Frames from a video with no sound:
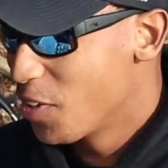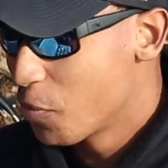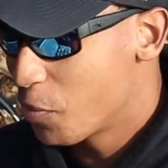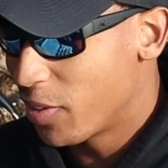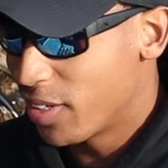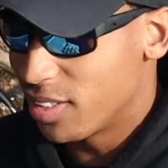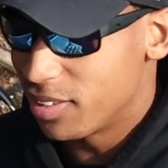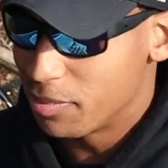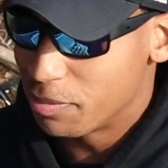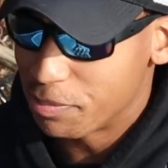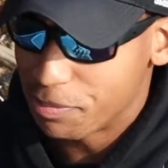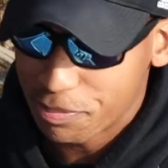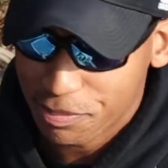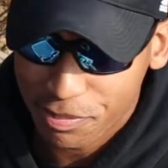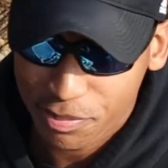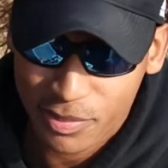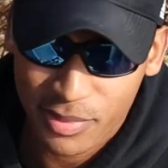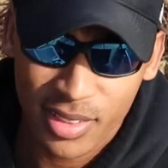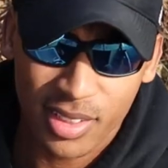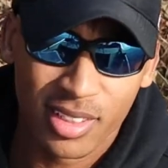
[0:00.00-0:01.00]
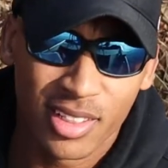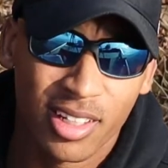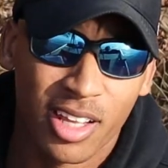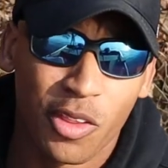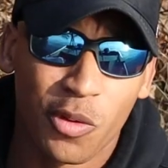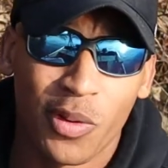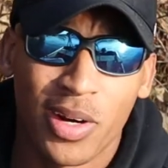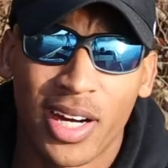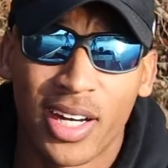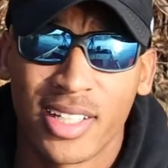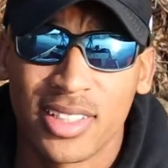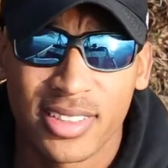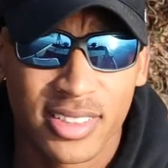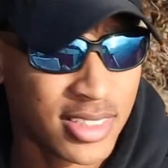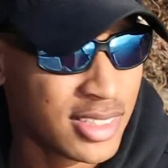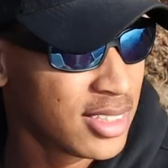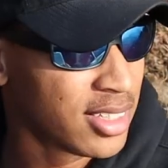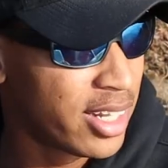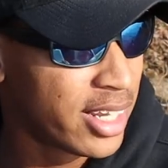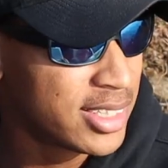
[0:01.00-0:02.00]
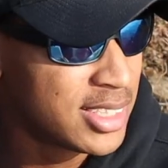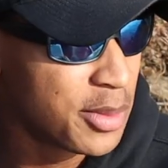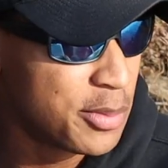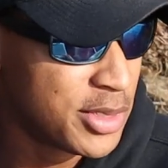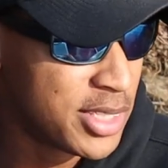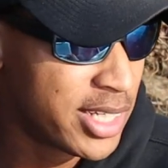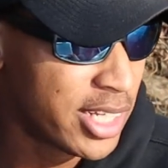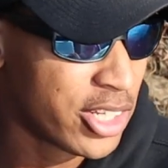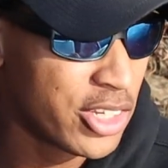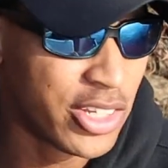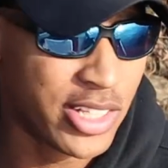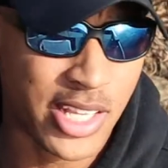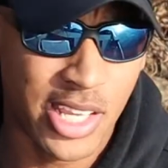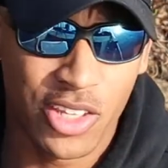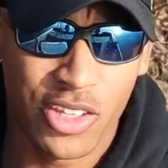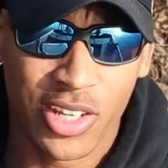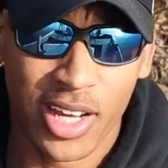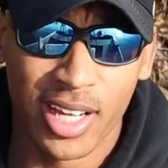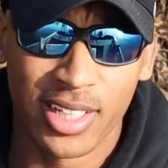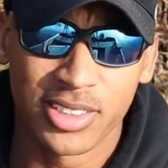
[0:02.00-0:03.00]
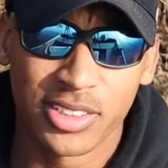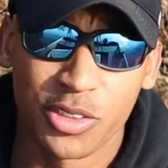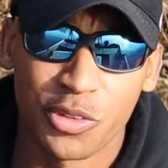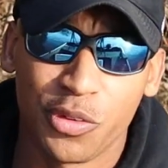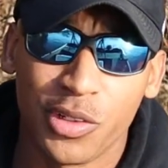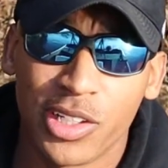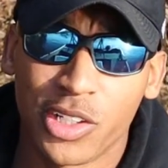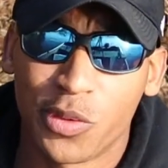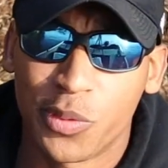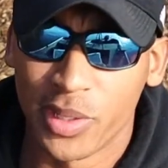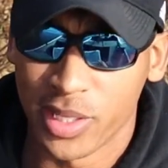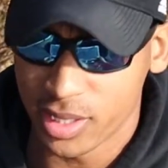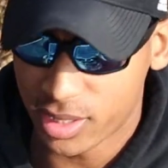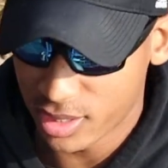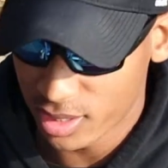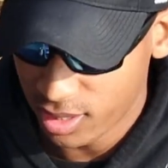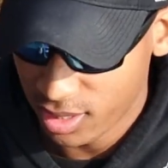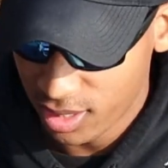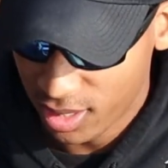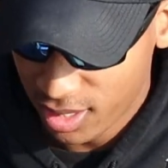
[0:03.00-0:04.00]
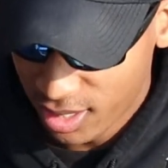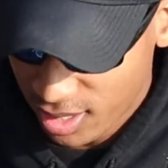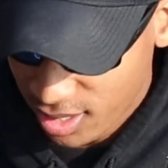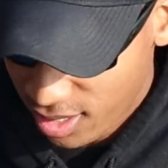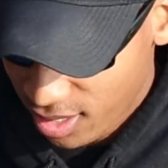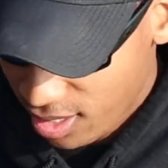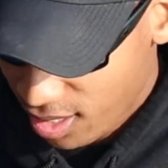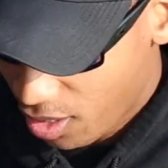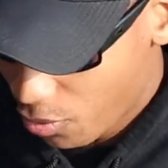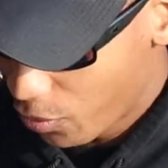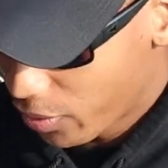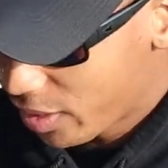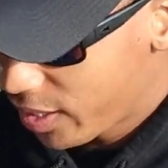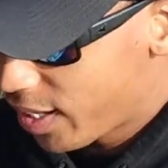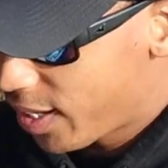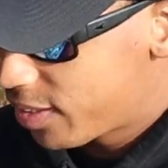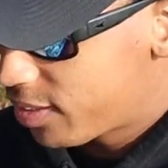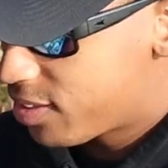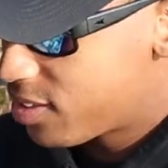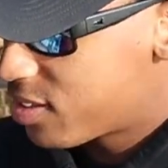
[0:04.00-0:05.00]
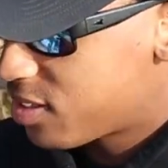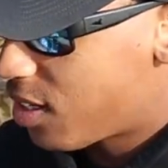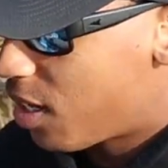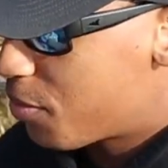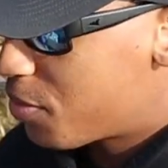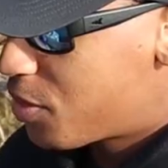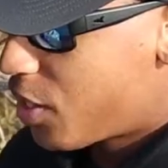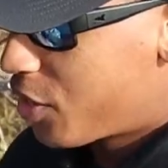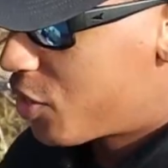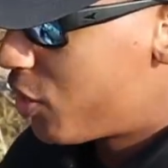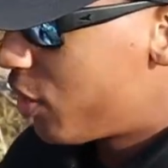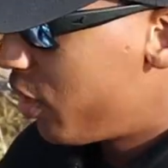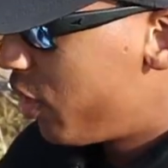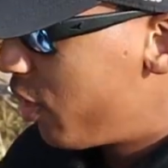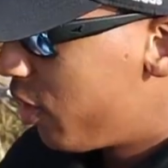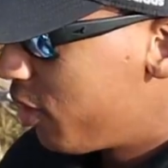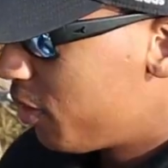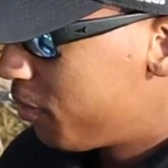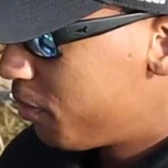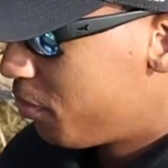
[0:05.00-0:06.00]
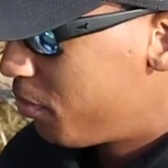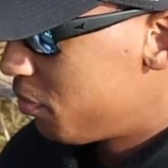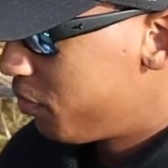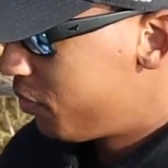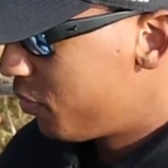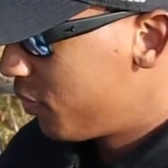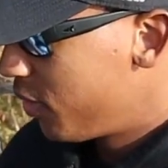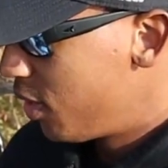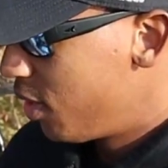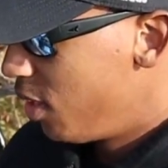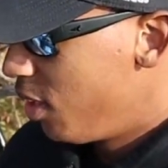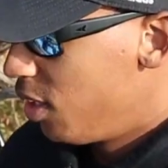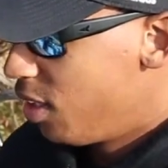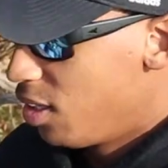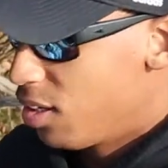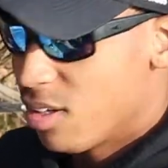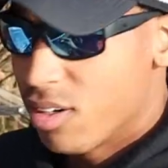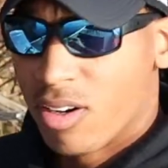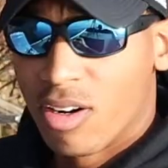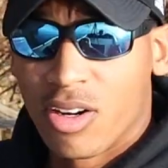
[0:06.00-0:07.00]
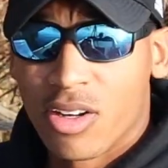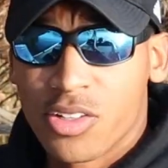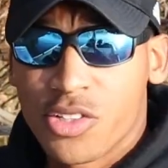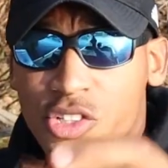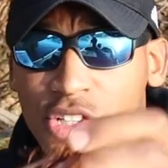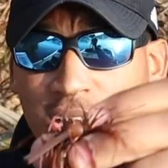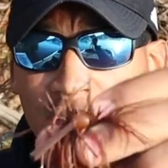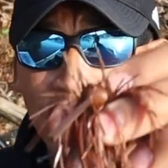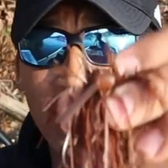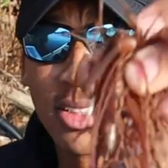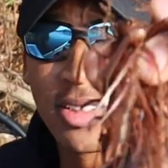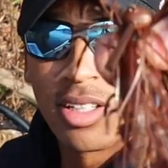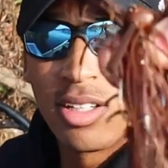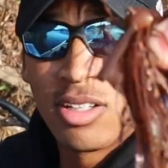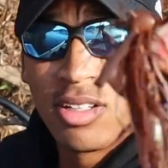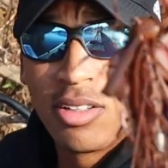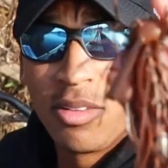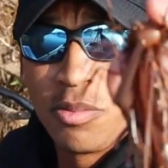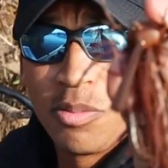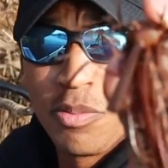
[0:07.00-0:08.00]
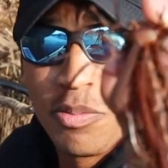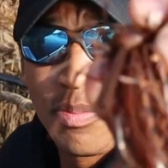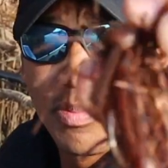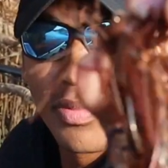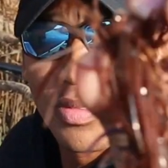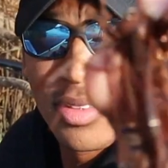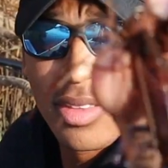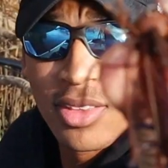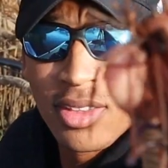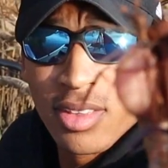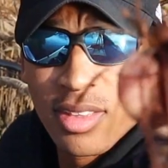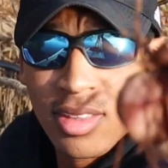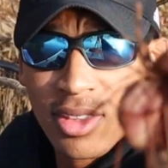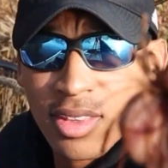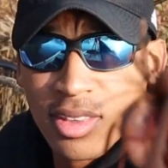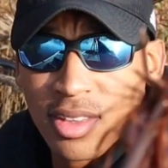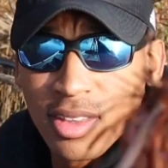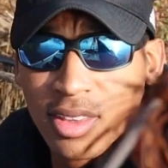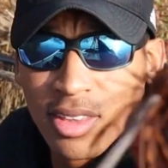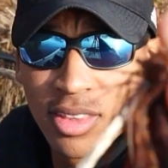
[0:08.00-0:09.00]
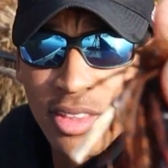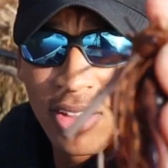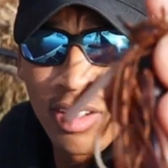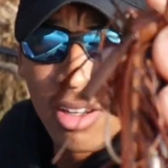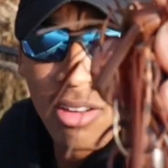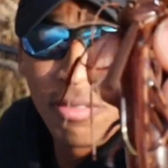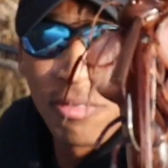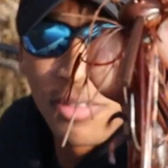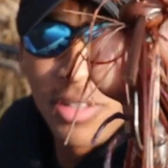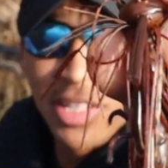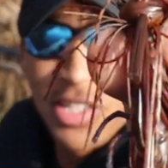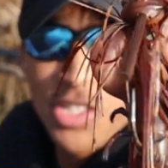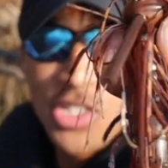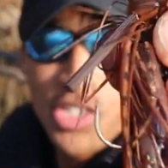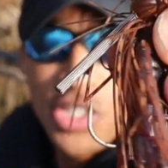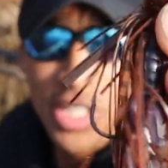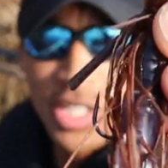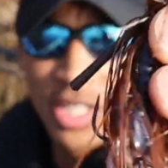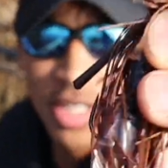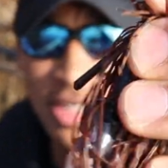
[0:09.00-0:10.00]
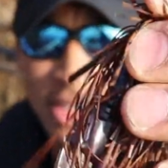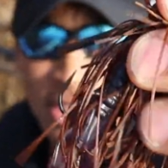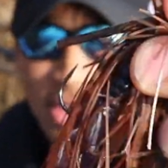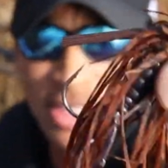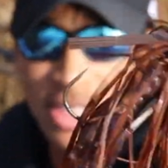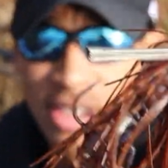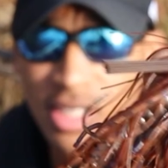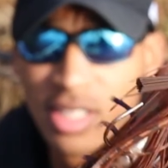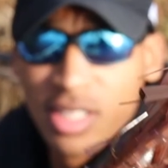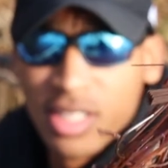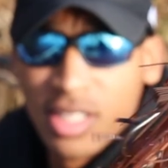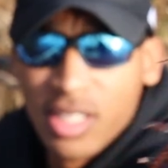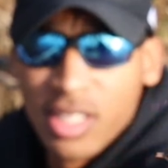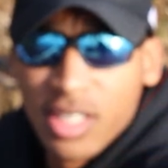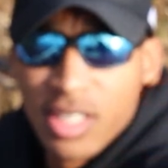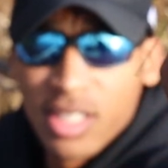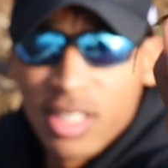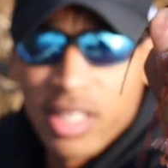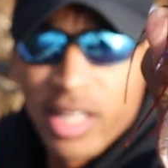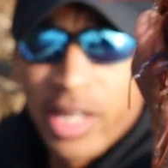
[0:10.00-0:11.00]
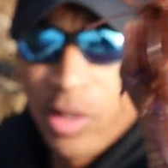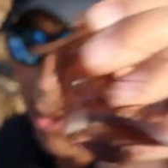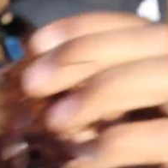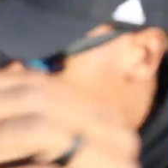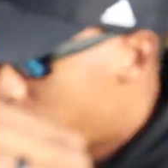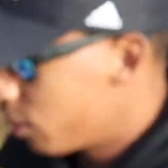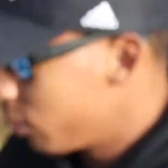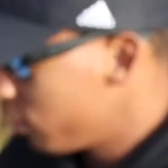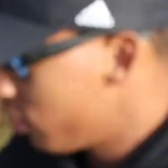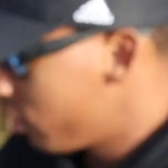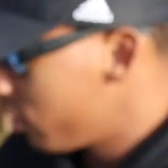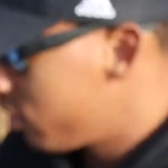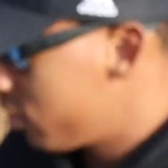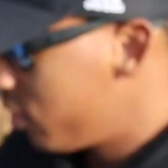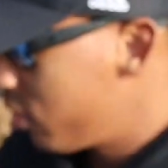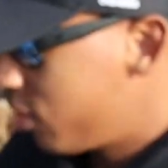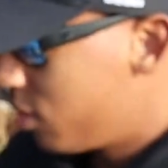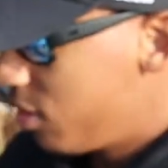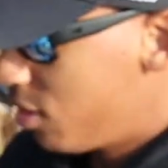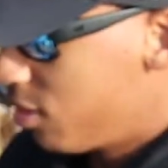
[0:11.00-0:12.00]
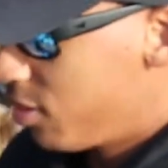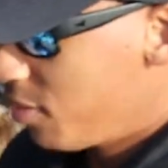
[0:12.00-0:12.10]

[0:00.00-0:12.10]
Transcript: But otherwise, like I said, I'm just take you guys through really quick. What I got. This top section here are all jigs. They're all finesse jigs, light wire hooks.